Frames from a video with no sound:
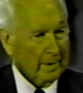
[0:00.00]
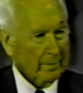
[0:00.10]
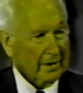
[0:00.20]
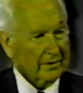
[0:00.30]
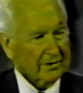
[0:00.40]

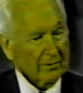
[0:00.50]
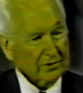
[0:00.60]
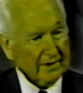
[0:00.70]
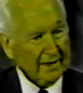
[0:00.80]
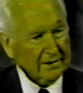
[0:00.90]
because they were
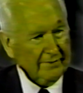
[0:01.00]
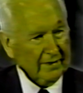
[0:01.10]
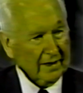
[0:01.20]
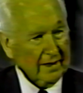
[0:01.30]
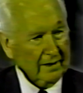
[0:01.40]

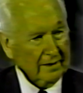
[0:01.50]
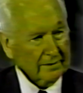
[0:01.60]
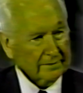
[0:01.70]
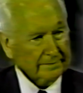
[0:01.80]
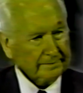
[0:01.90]
scientific ideas.